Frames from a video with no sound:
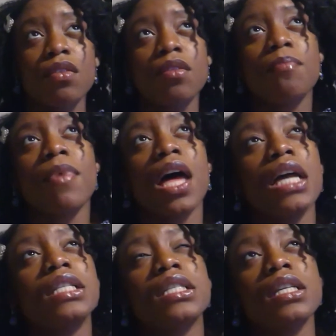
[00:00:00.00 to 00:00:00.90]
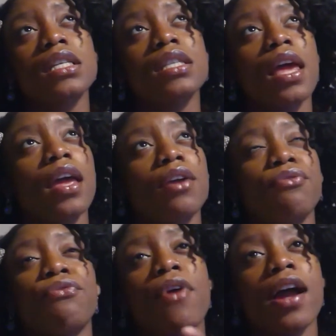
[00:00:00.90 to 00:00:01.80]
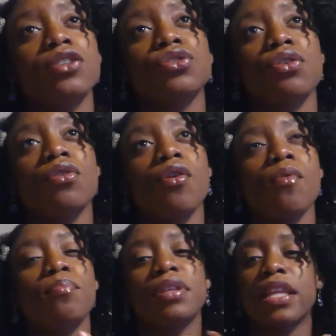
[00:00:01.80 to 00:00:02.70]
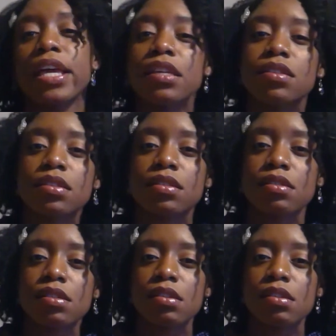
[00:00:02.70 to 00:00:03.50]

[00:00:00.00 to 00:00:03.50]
The mind is a fragile place,